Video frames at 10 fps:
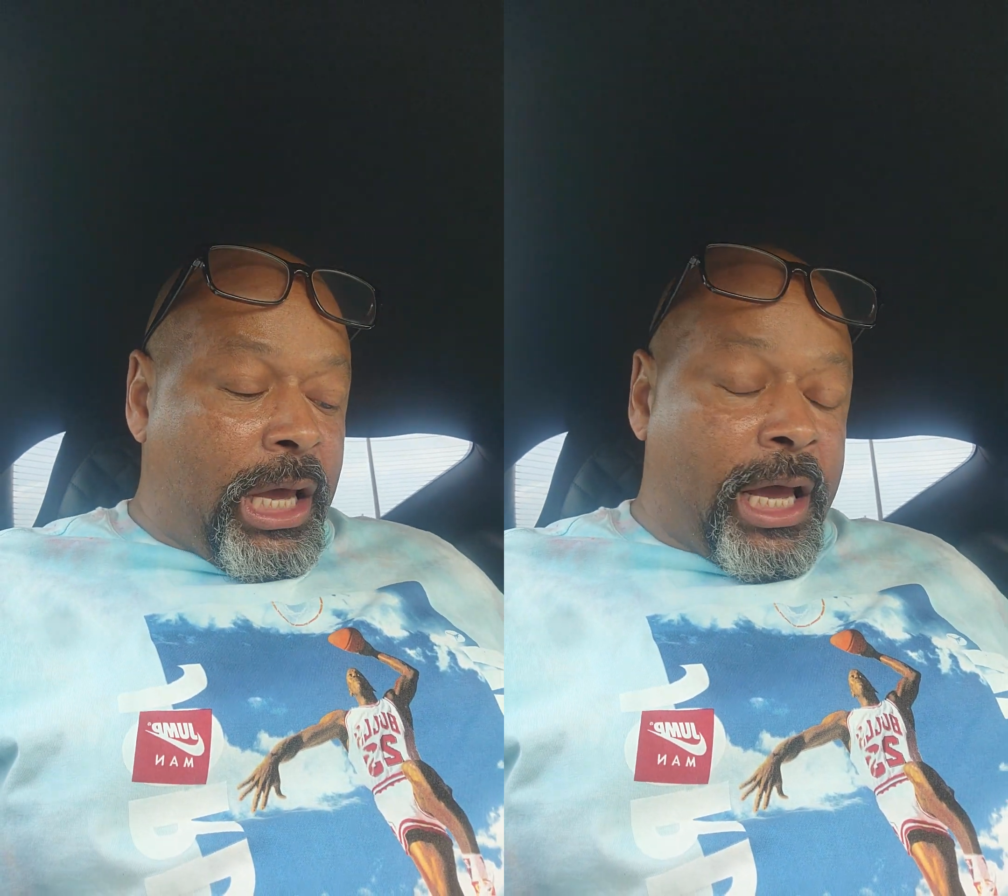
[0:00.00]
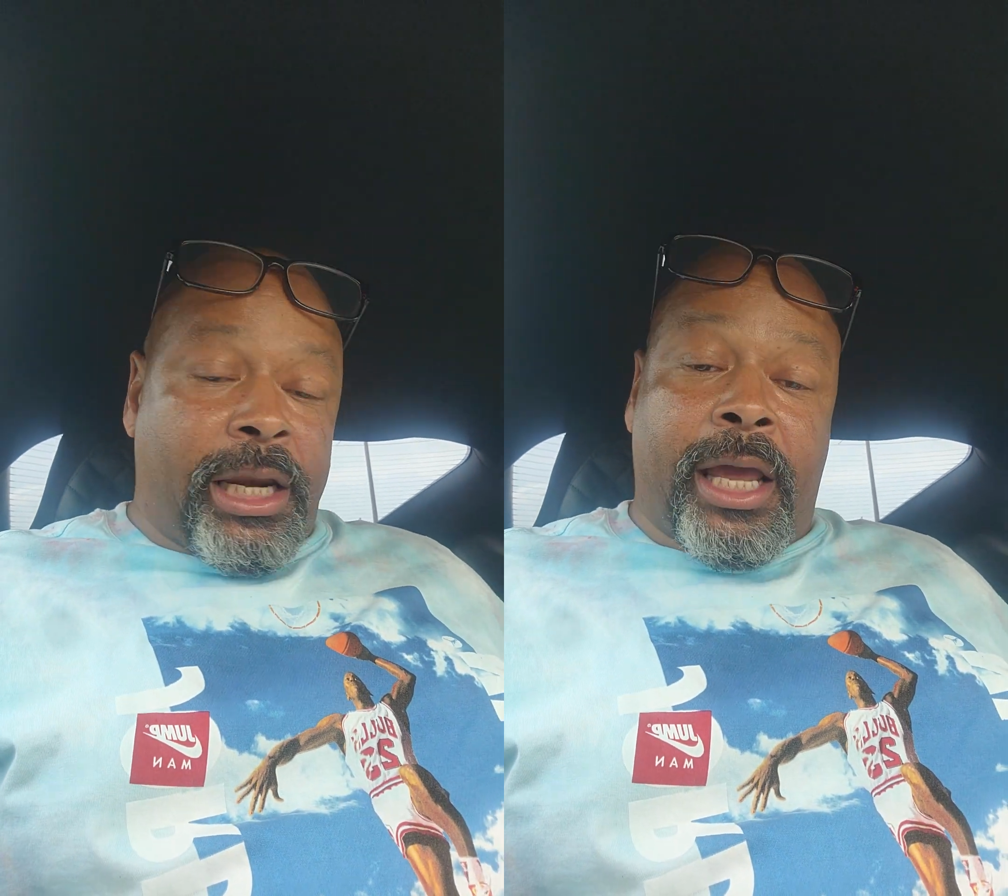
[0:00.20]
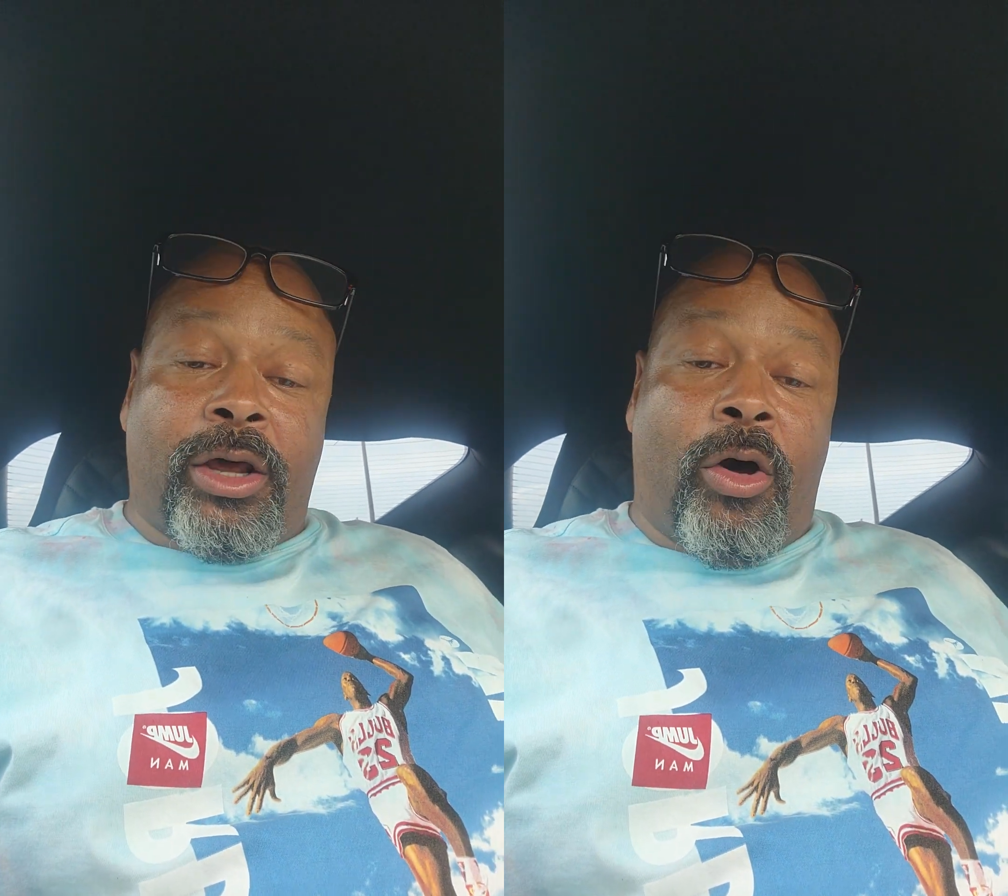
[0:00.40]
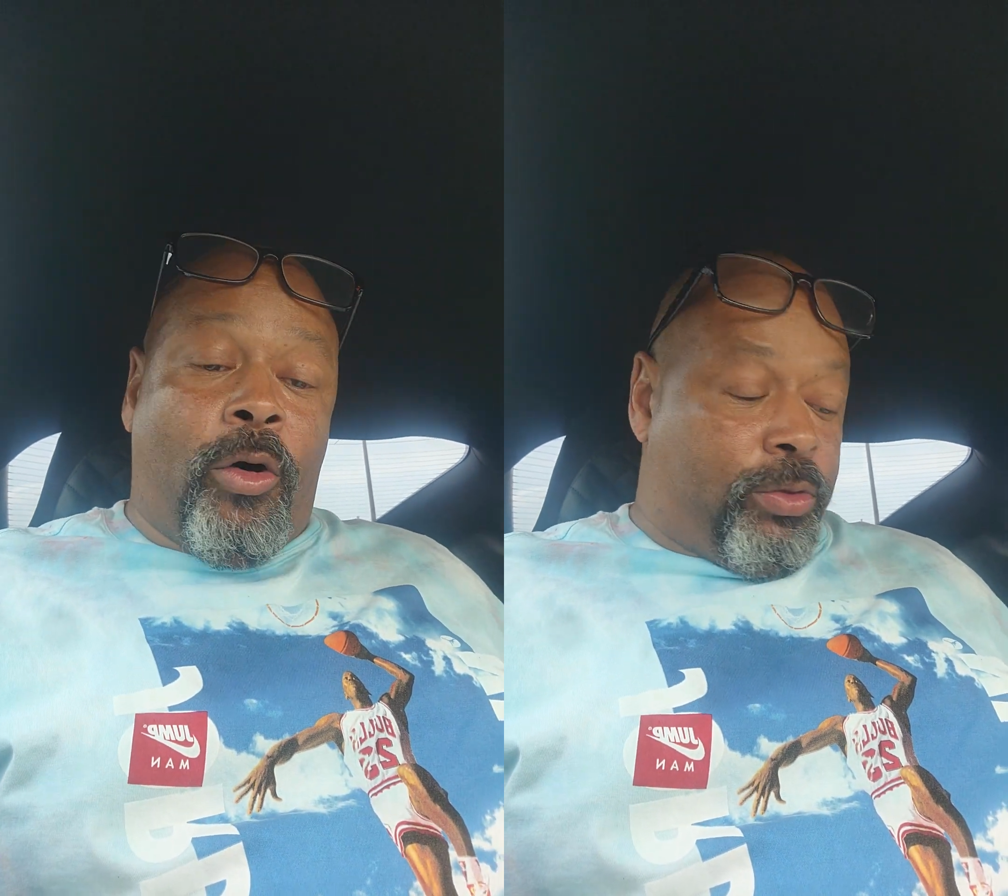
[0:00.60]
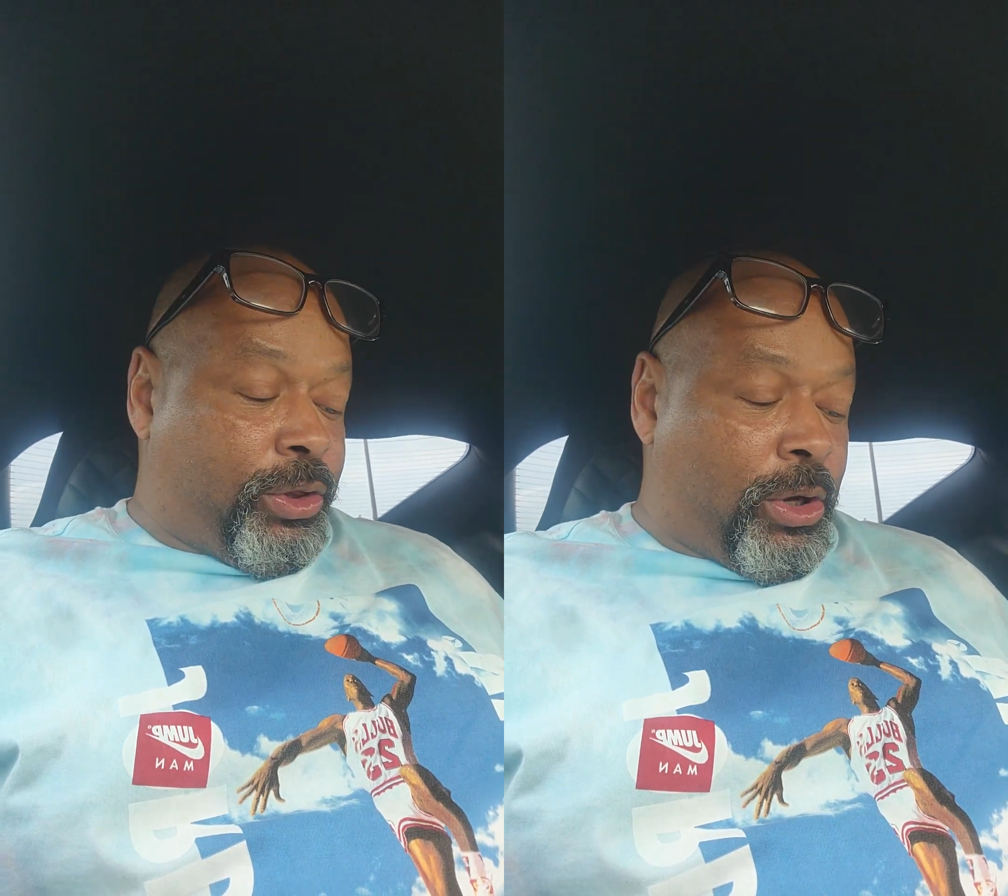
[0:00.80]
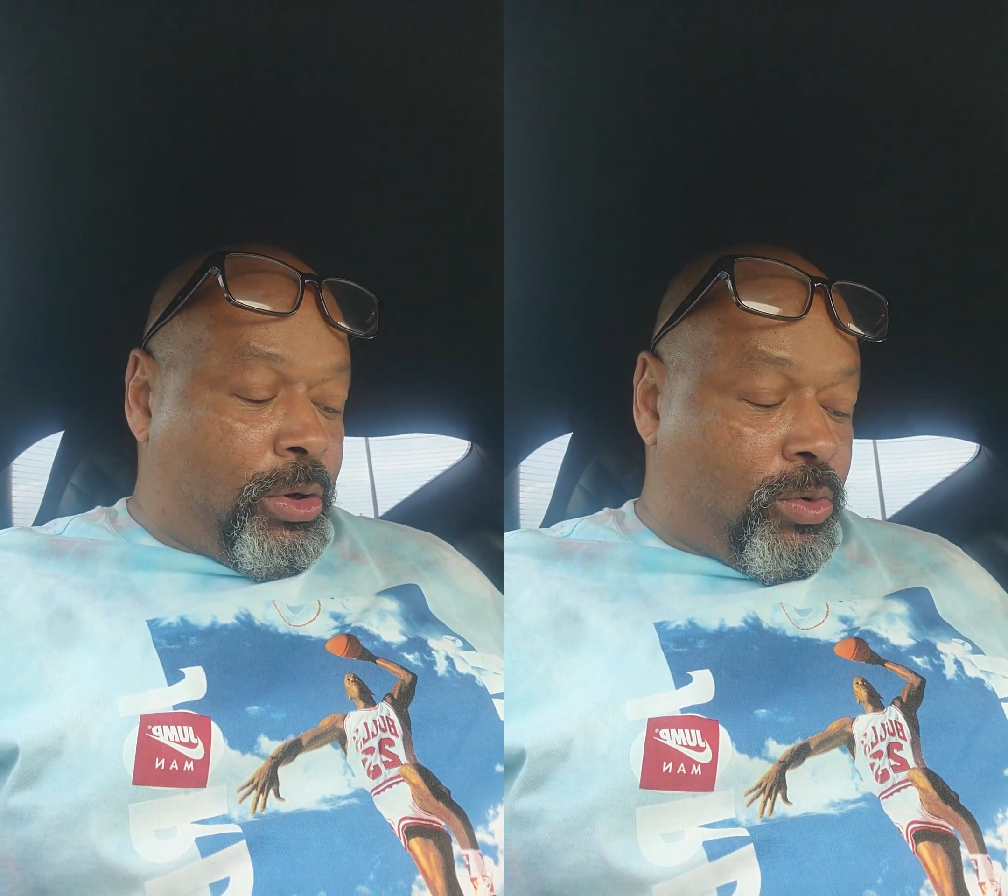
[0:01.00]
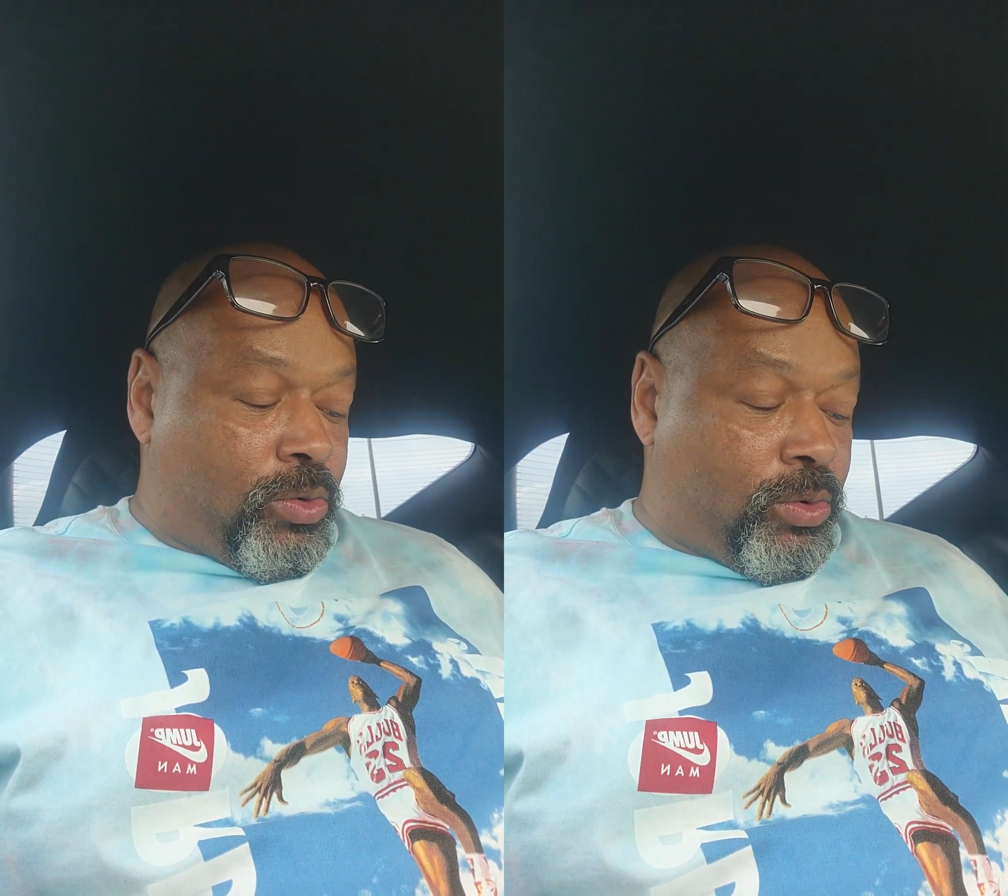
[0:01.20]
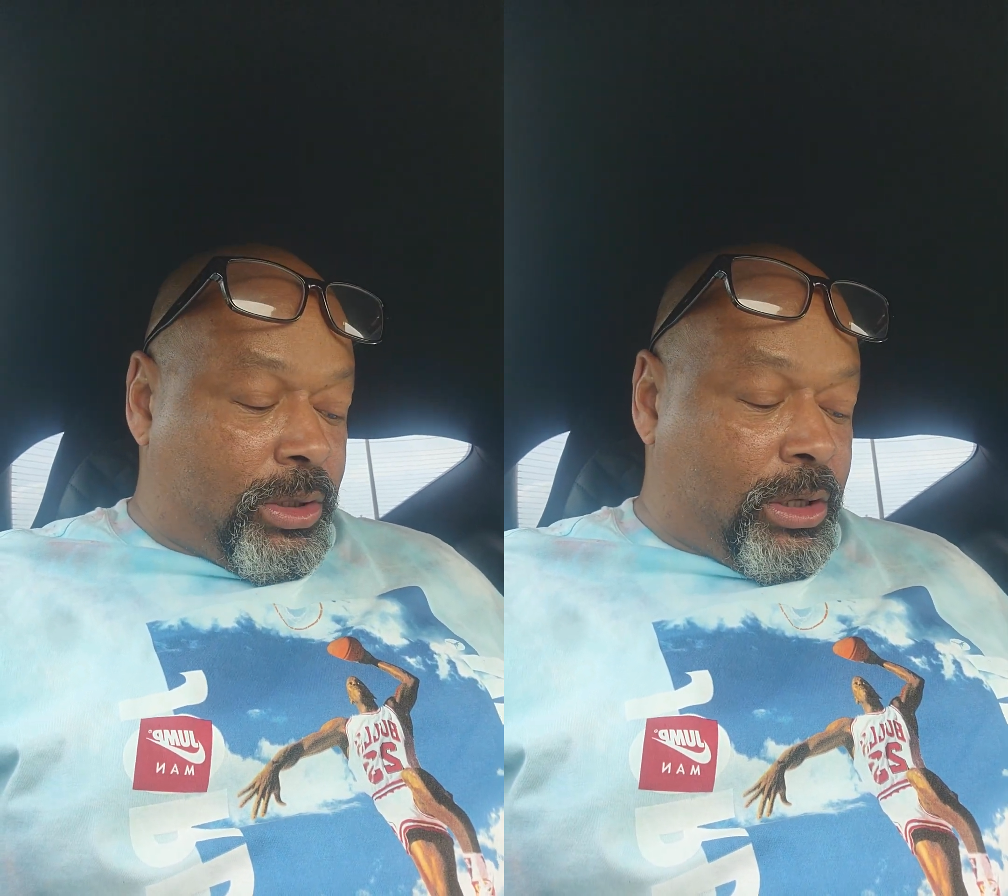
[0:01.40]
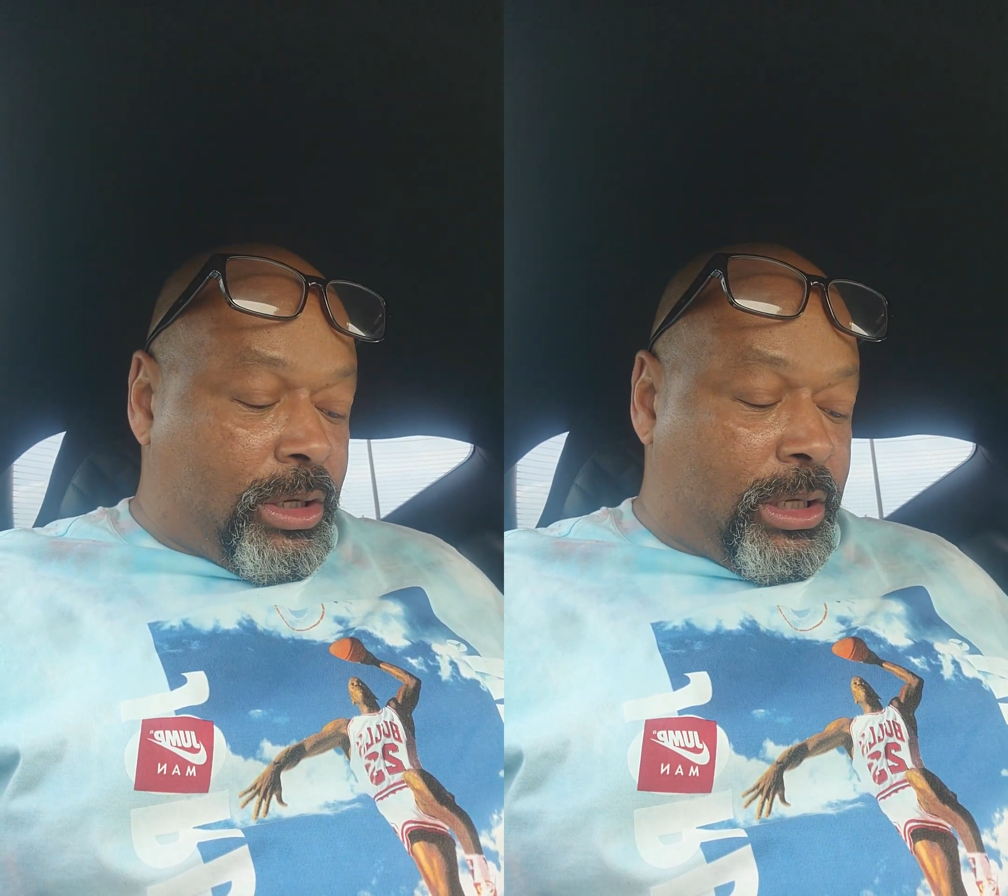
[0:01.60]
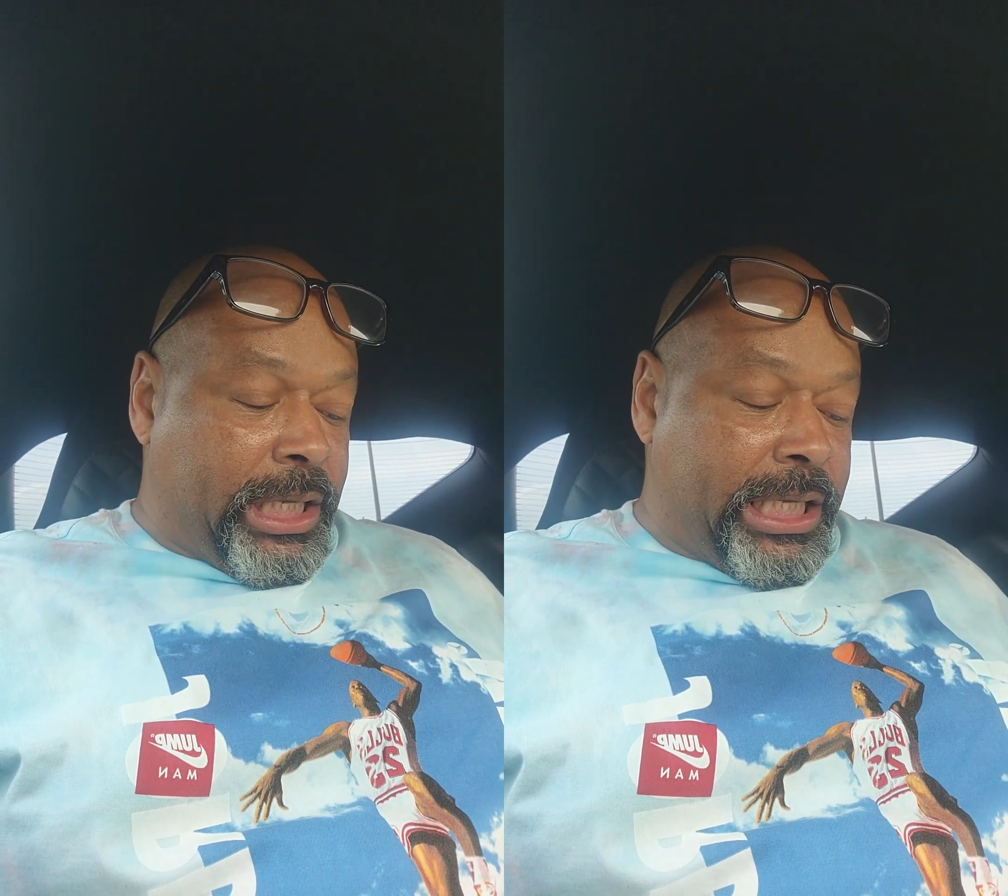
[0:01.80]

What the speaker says: and although